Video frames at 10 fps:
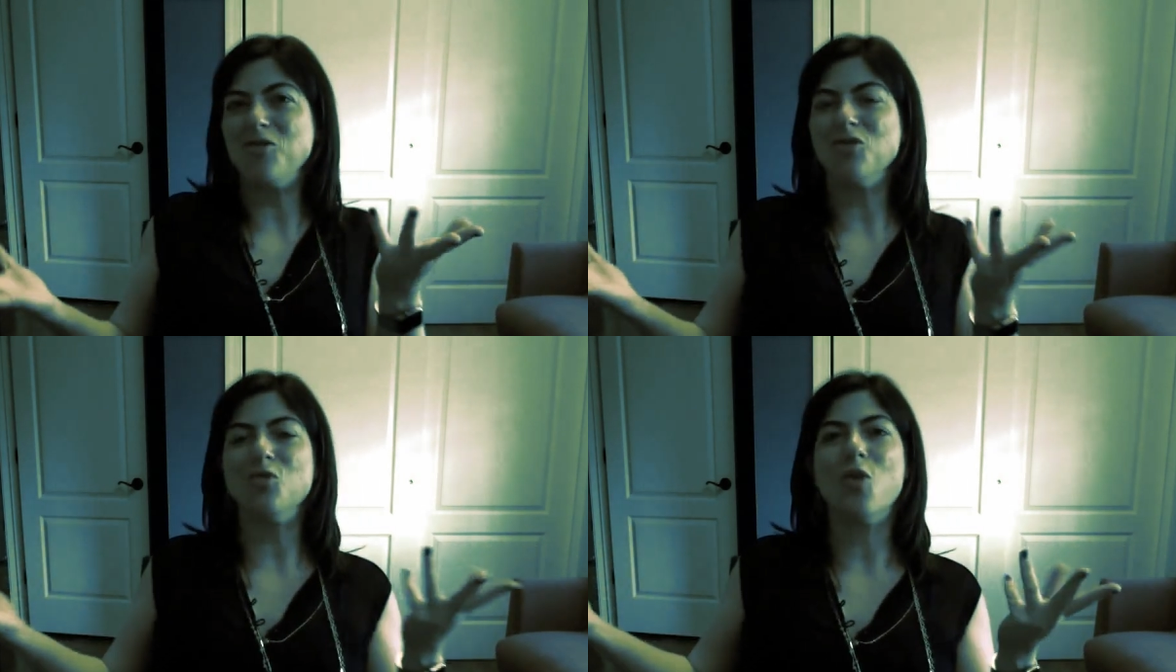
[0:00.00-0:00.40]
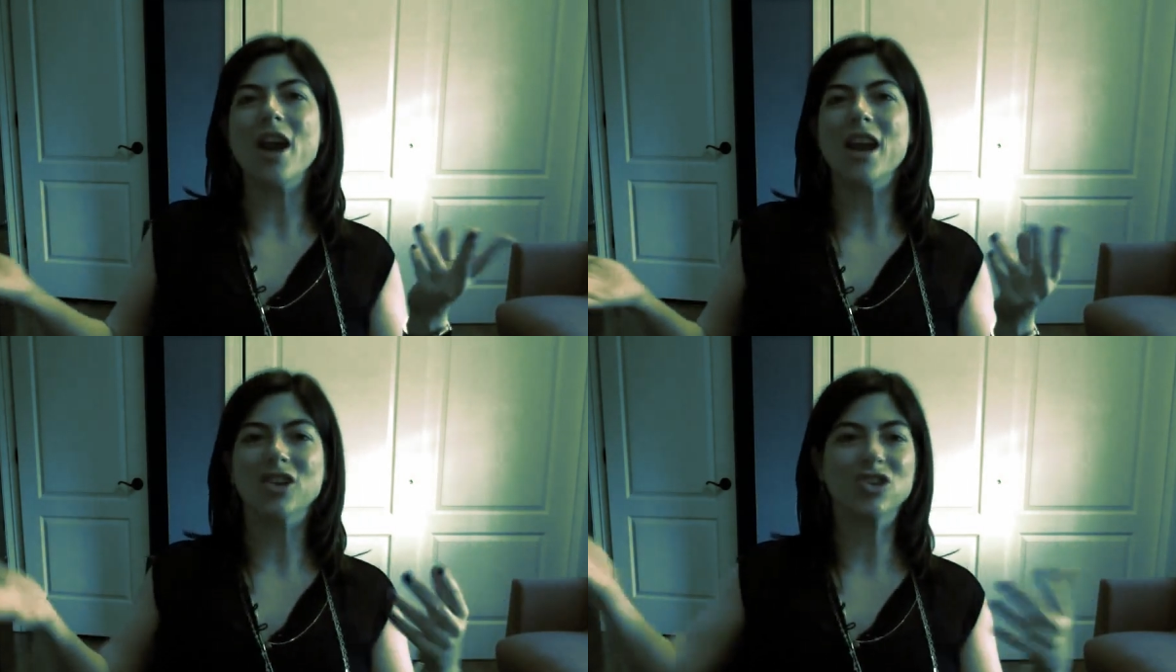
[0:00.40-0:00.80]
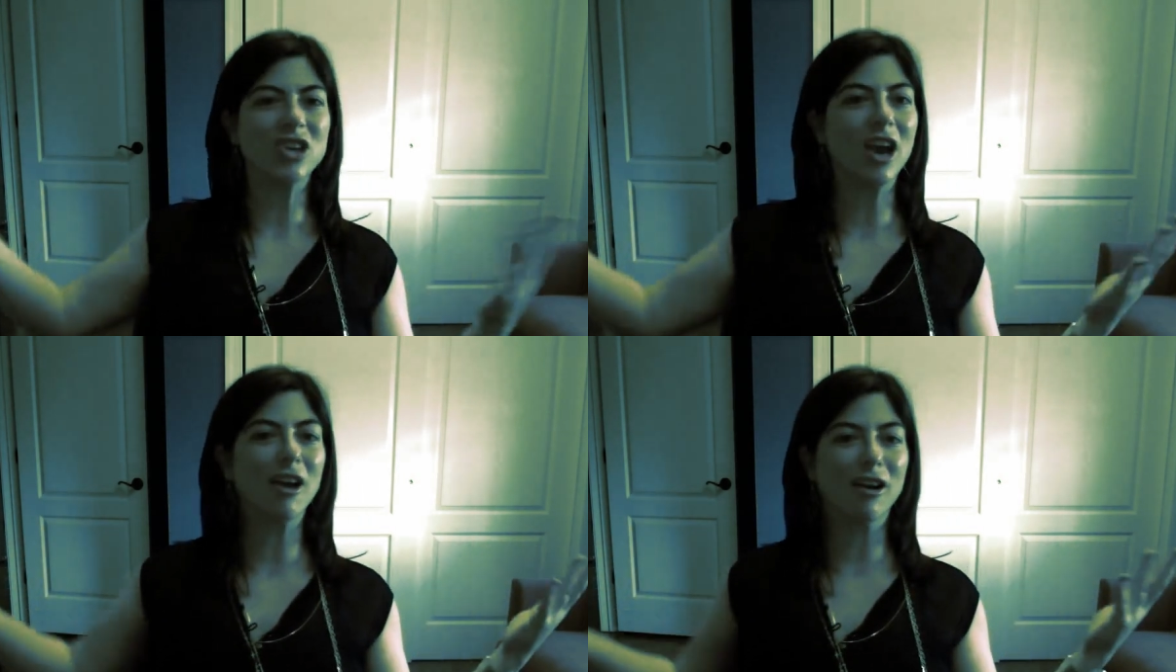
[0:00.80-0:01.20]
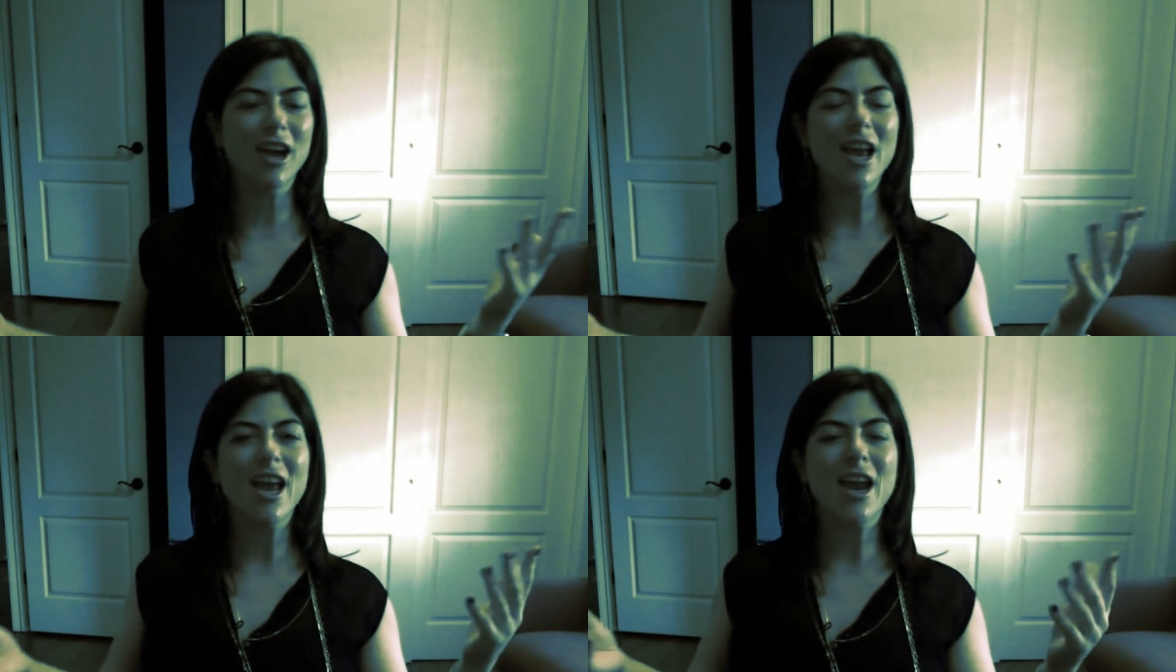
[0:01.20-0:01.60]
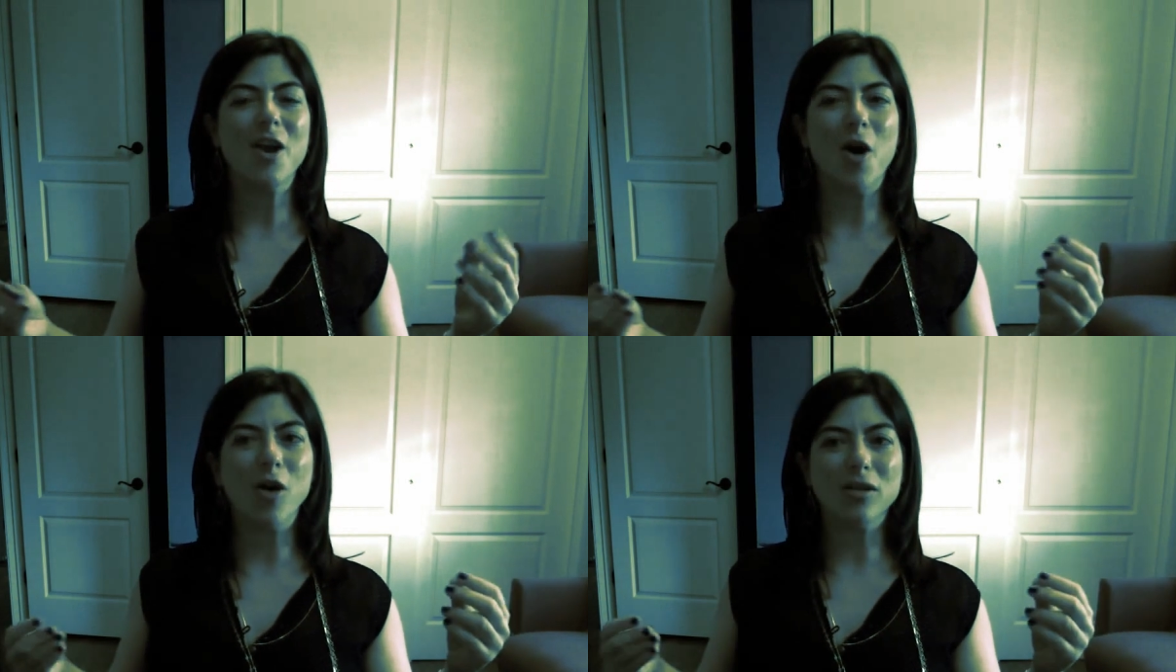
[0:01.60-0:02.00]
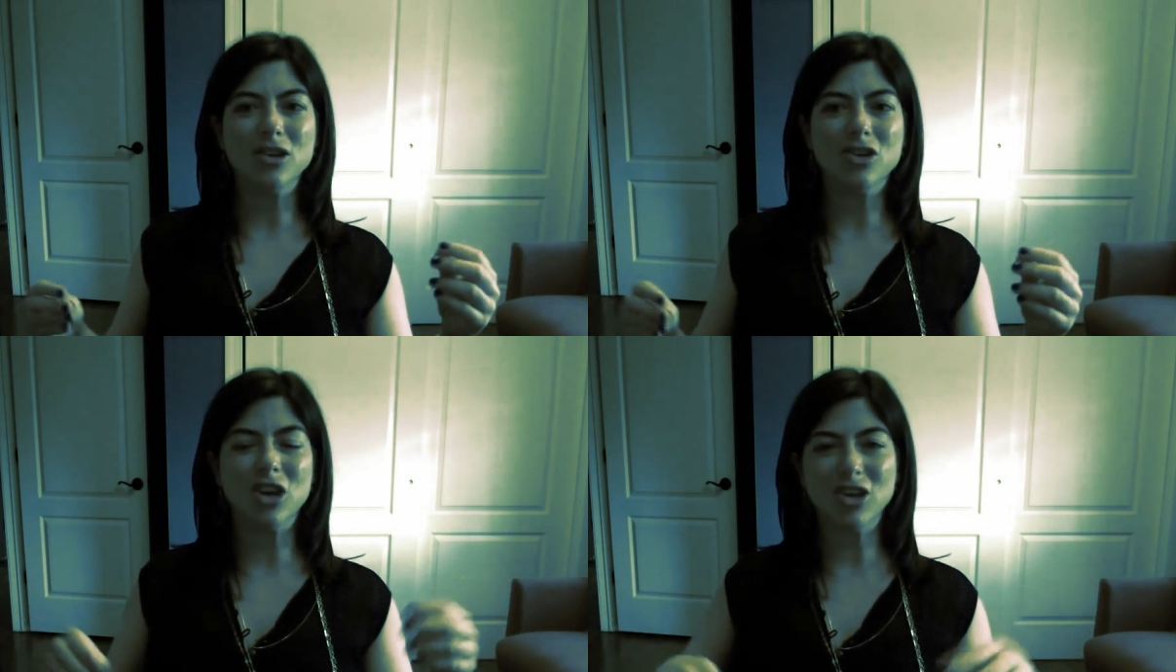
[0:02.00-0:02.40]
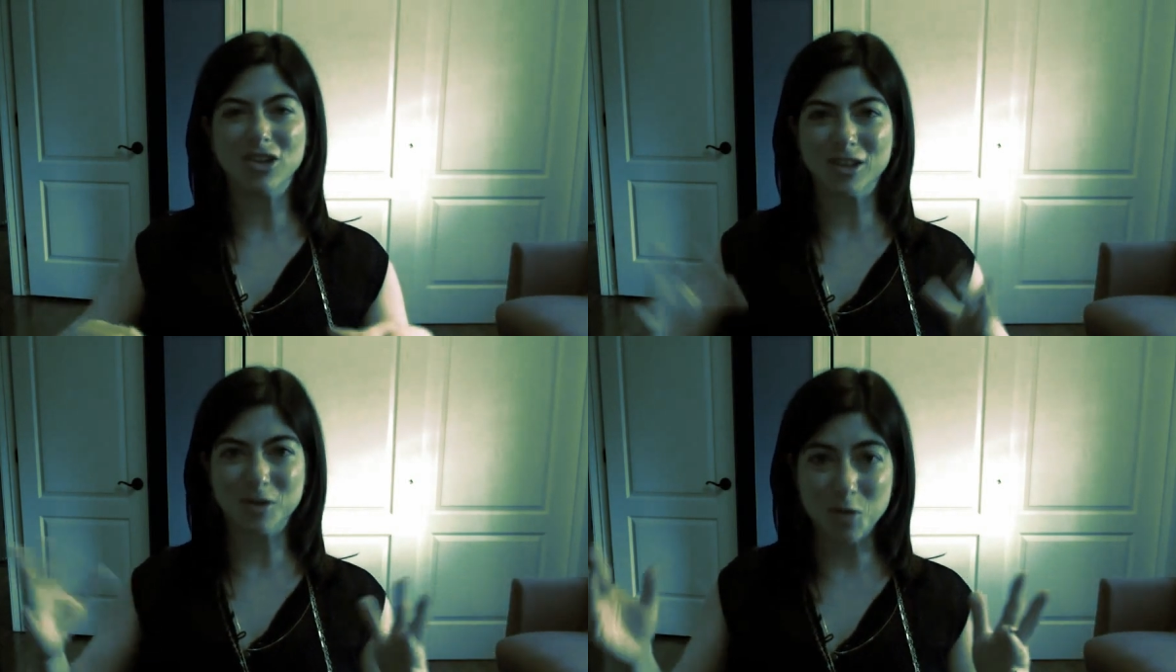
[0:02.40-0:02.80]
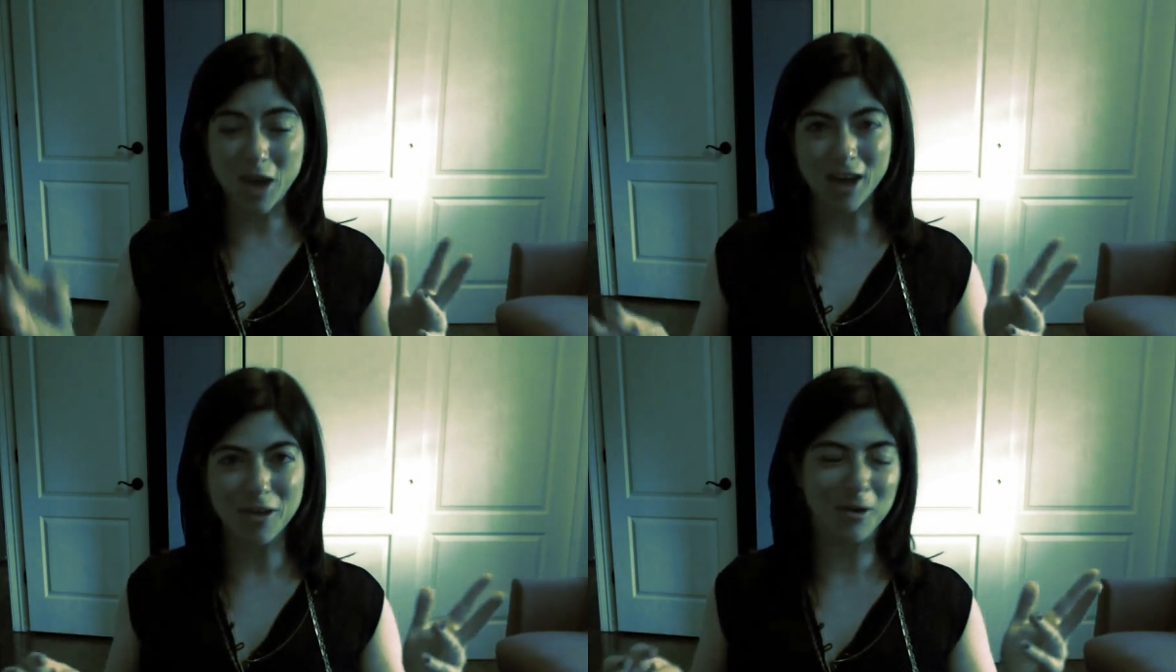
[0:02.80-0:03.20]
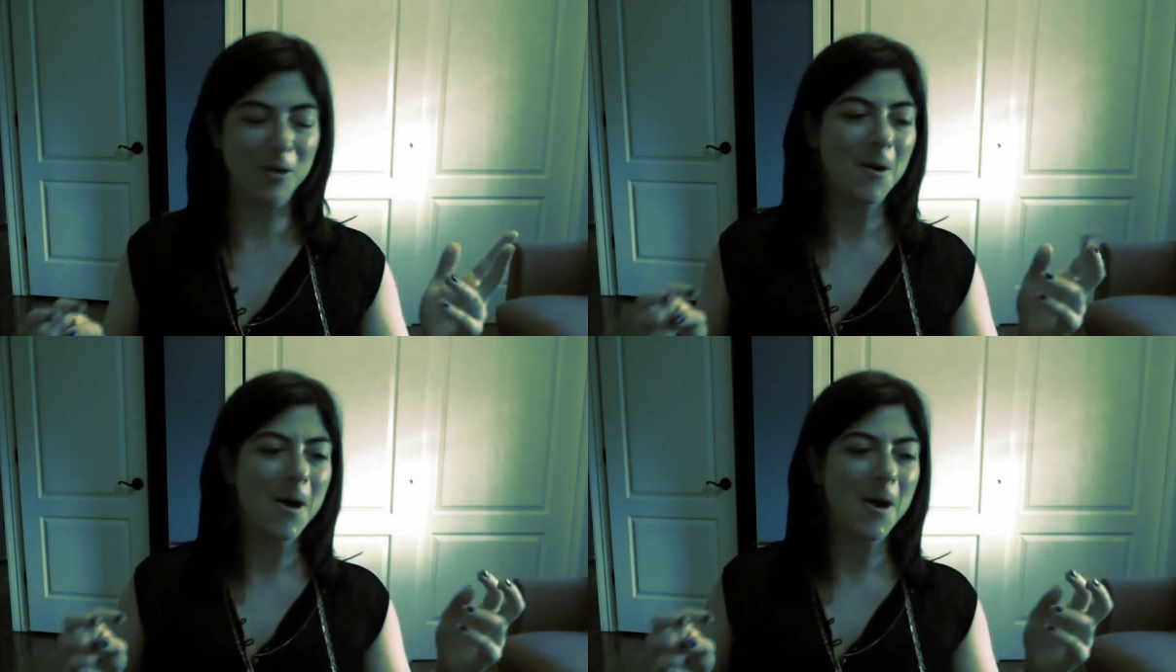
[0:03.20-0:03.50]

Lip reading: why not share in all these changes together?